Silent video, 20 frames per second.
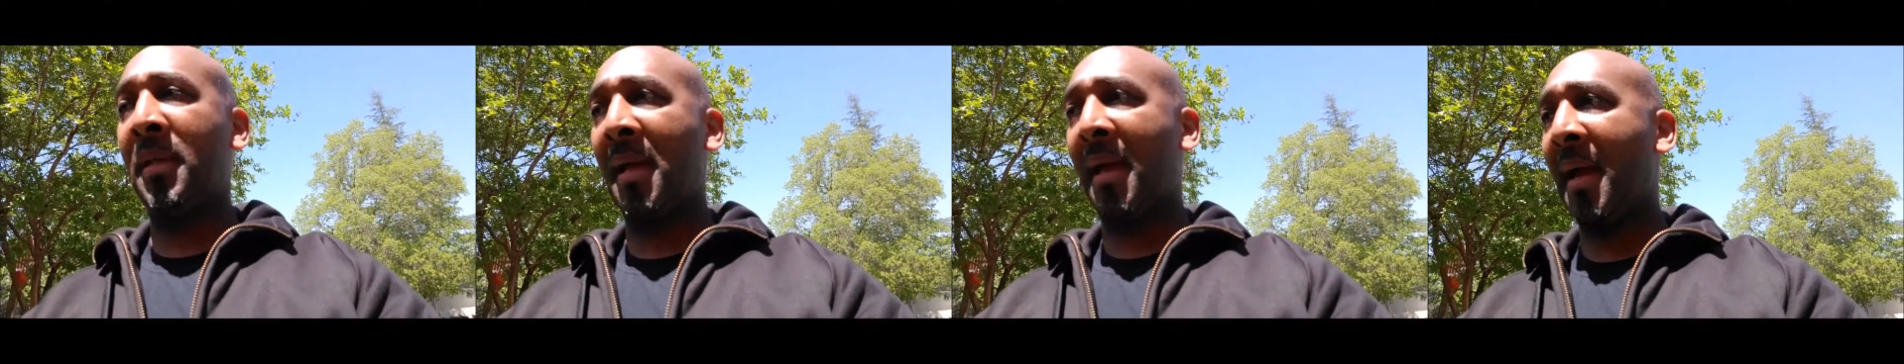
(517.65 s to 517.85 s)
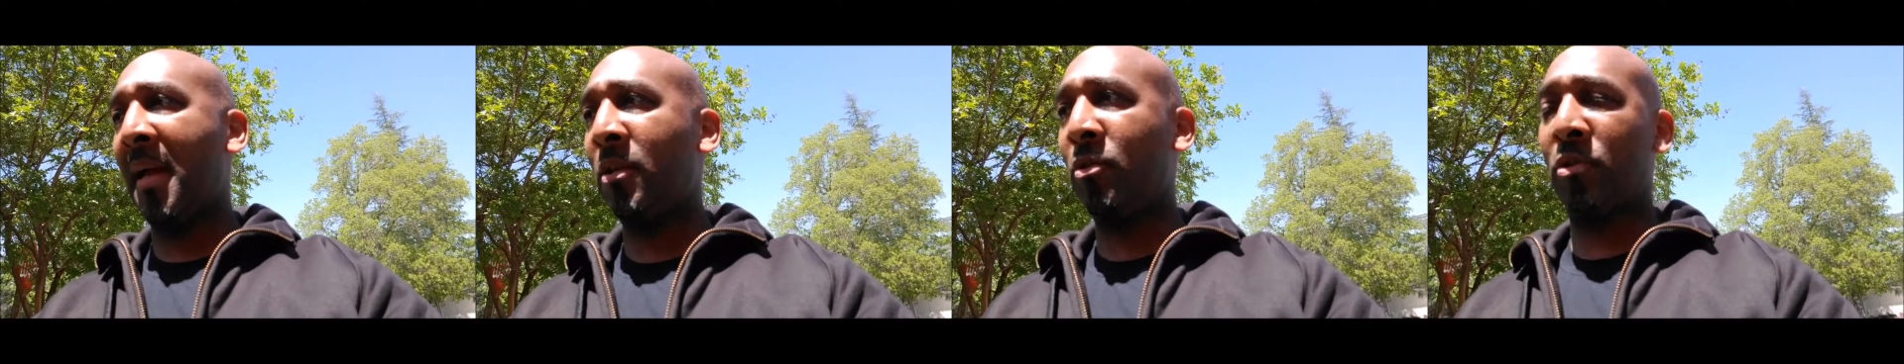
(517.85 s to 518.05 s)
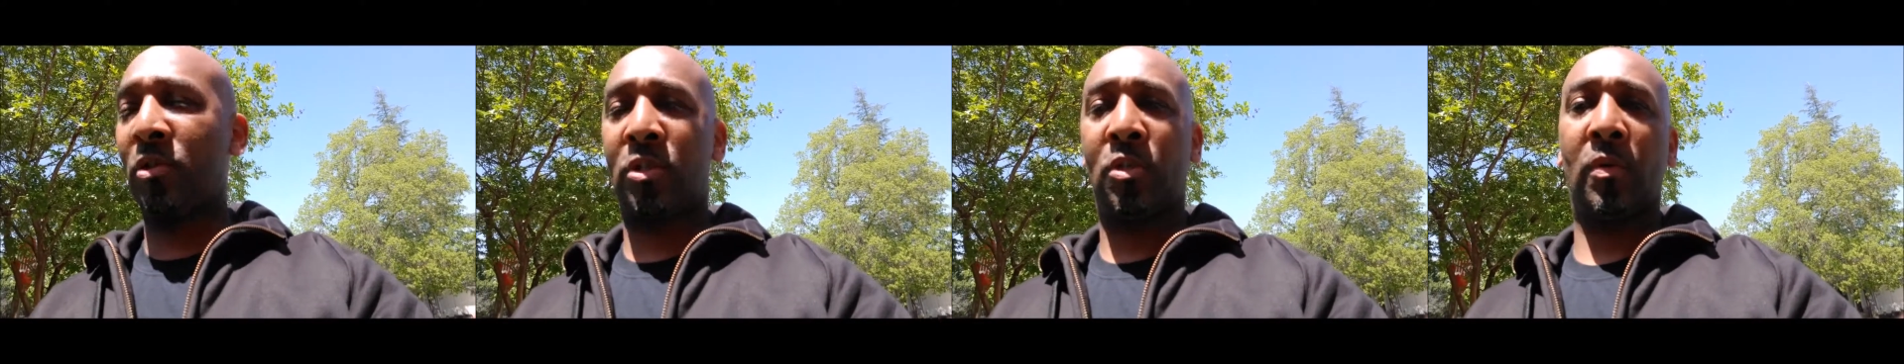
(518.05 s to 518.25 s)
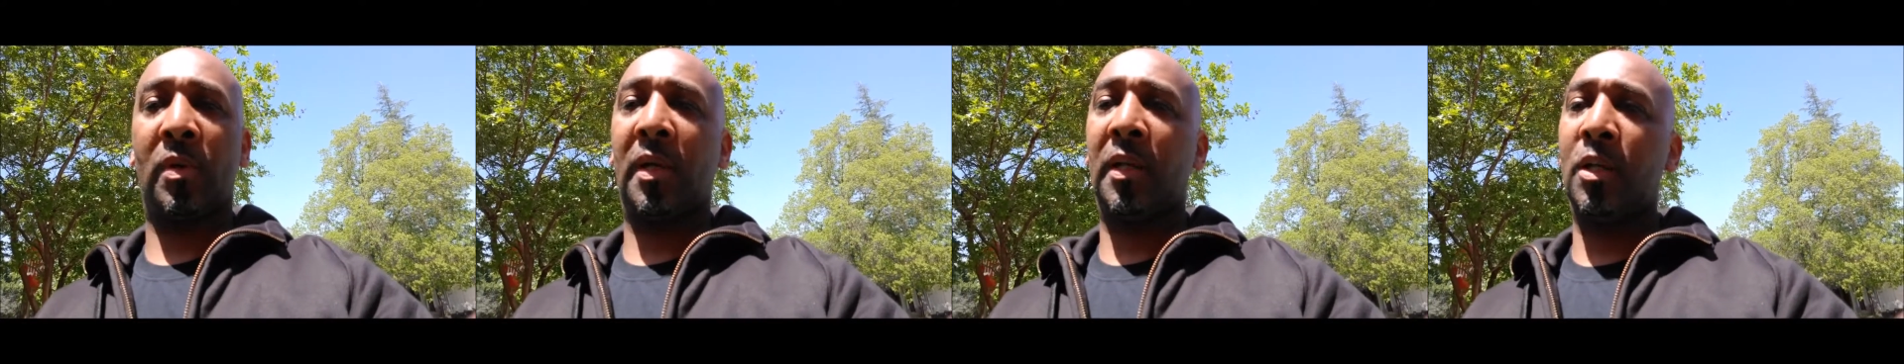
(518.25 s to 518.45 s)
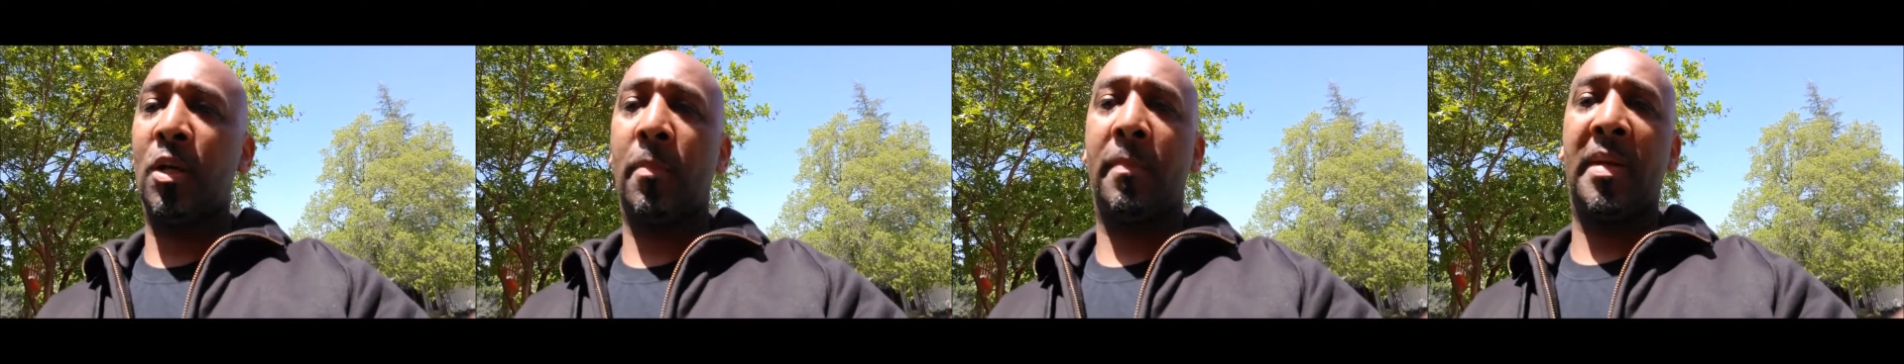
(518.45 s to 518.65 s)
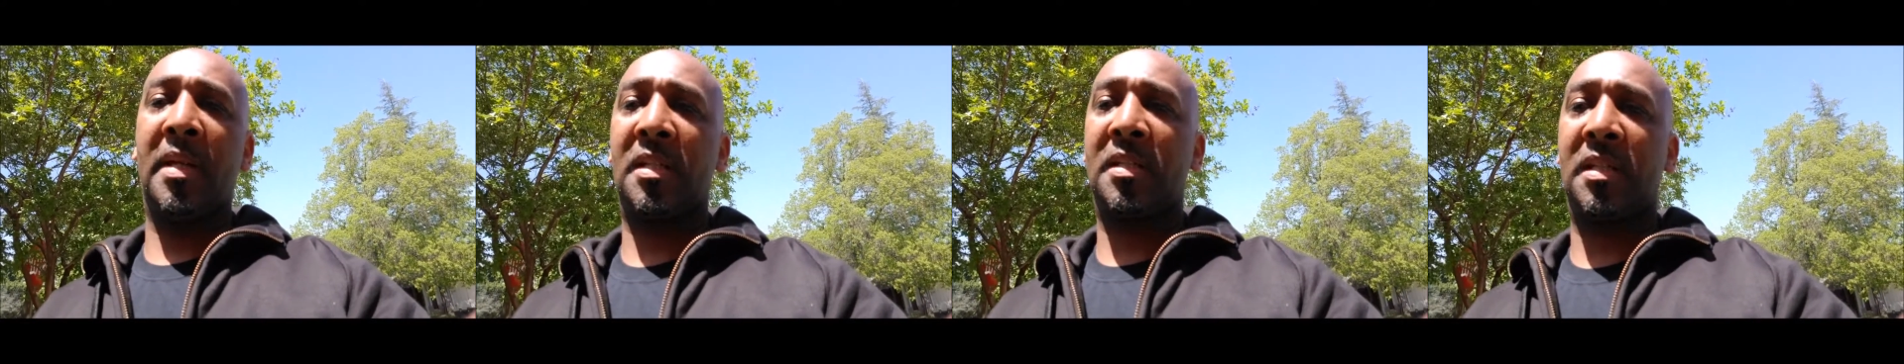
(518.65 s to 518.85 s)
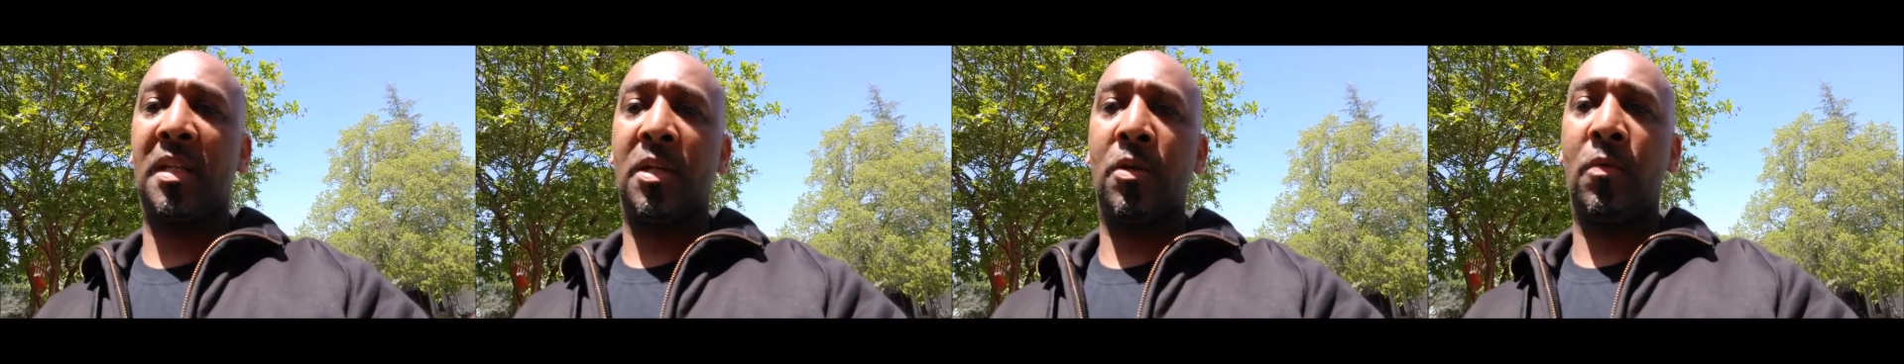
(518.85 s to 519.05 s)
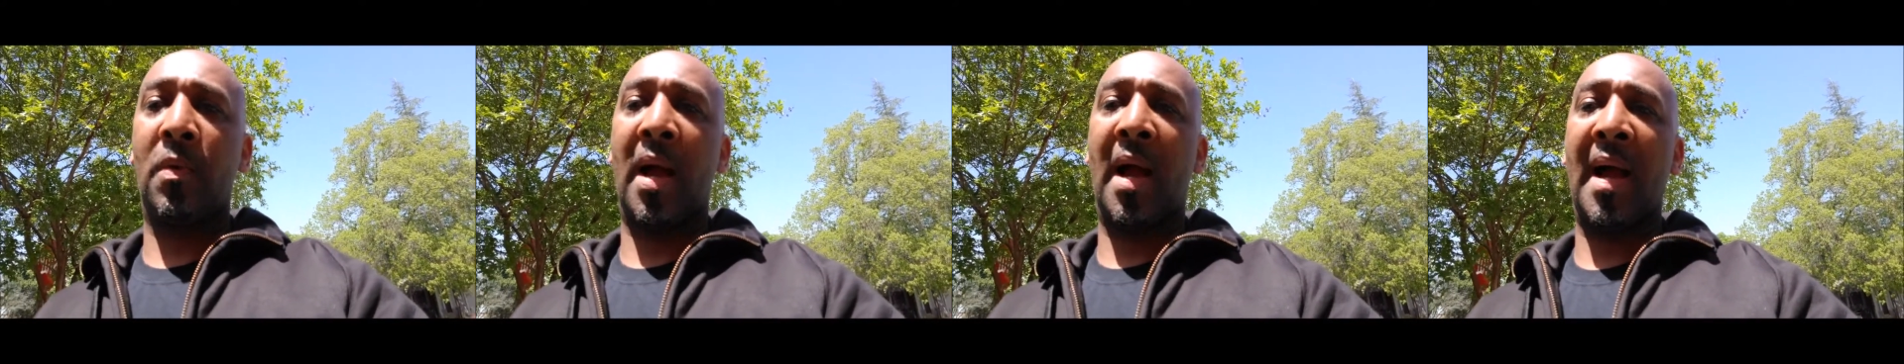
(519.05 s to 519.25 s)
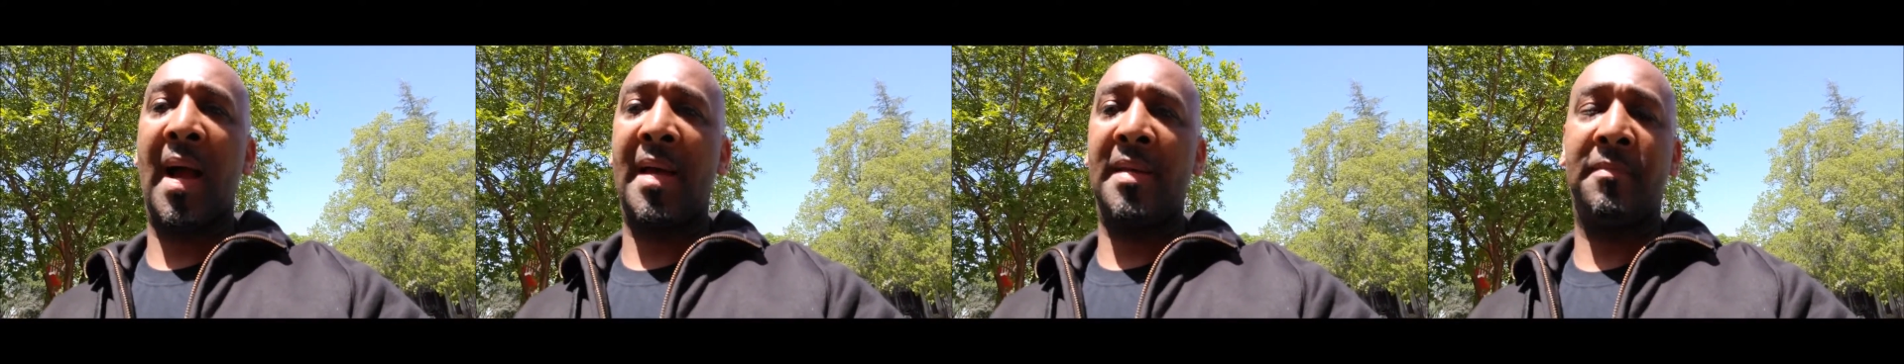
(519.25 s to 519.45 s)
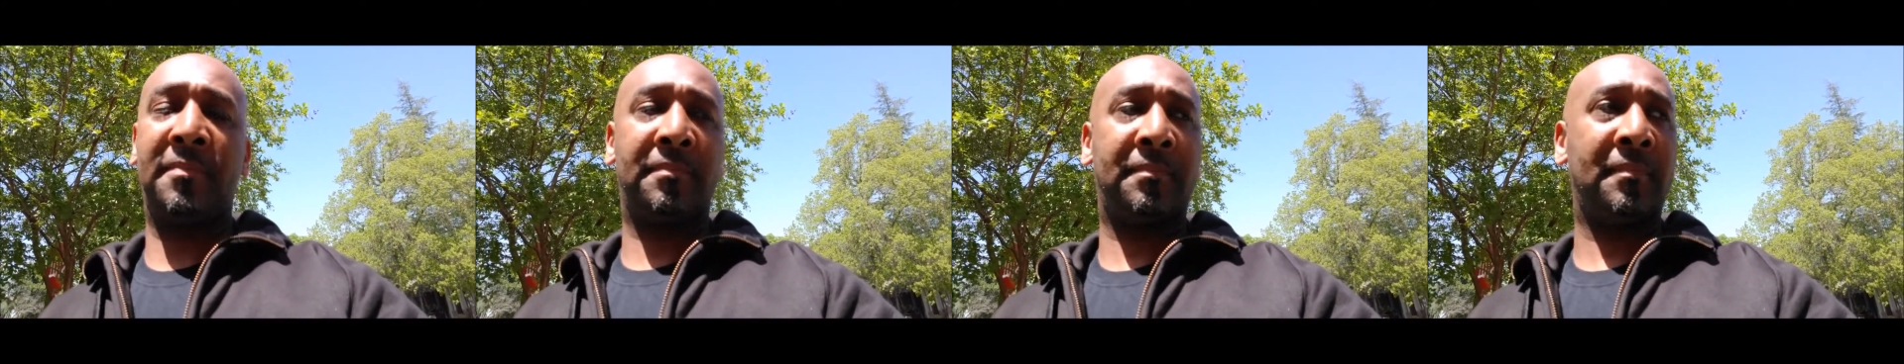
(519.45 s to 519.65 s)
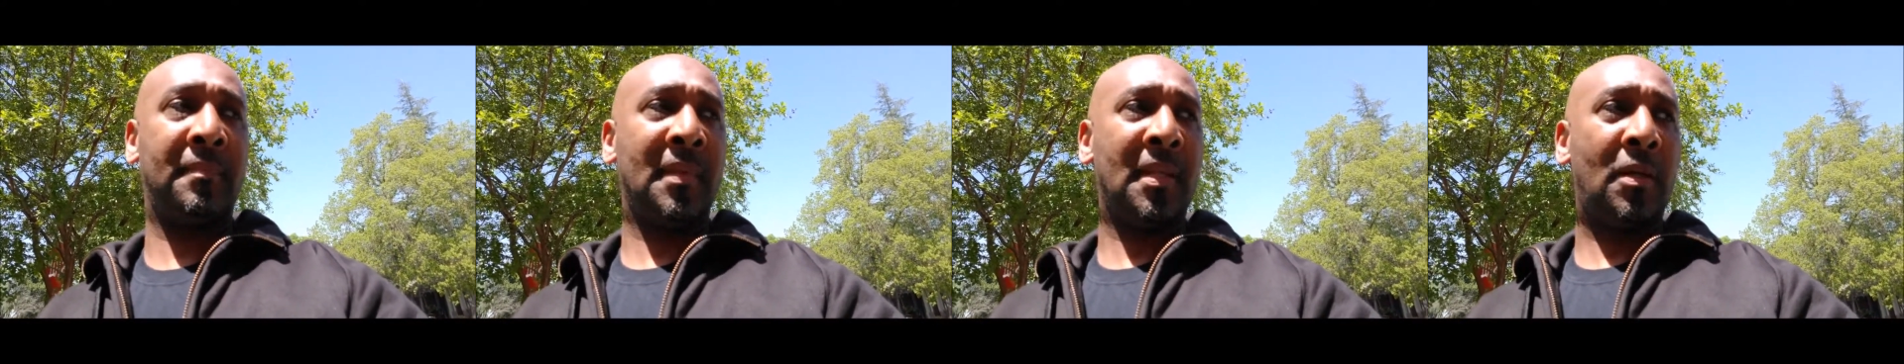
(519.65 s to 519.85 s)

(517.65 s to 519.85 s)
and you're just doing a little bit of city riding